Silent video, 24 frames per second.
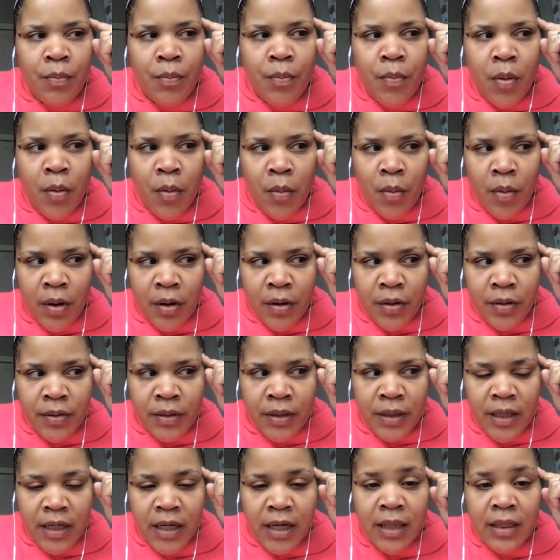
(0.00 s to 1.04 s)

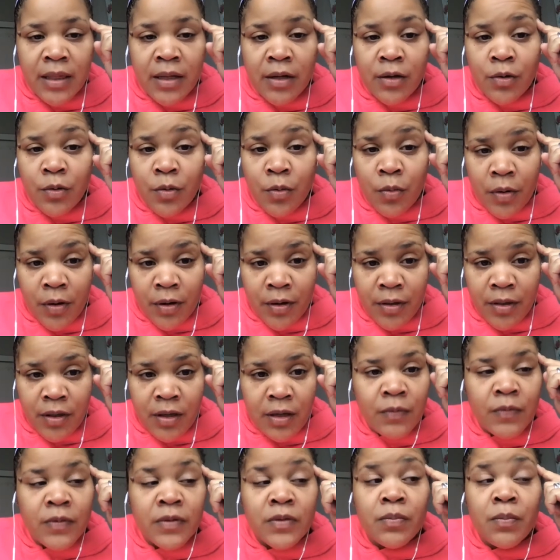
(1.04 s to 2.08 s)
born in the North, he
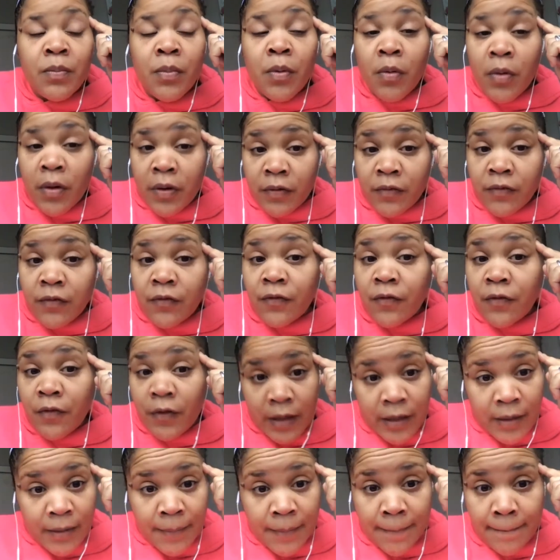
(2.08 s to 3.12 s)
was born
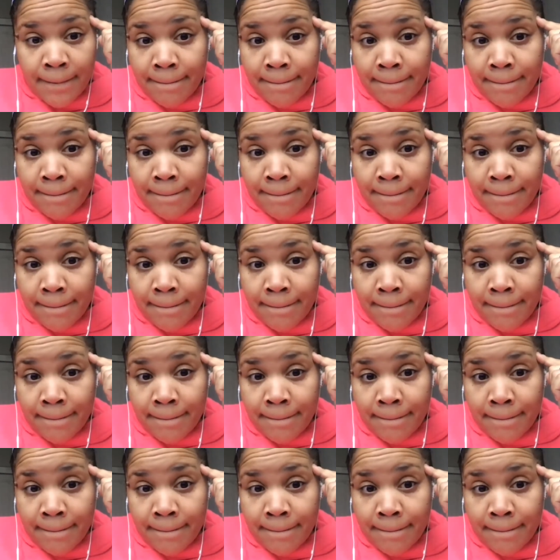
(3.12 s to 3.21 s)
free.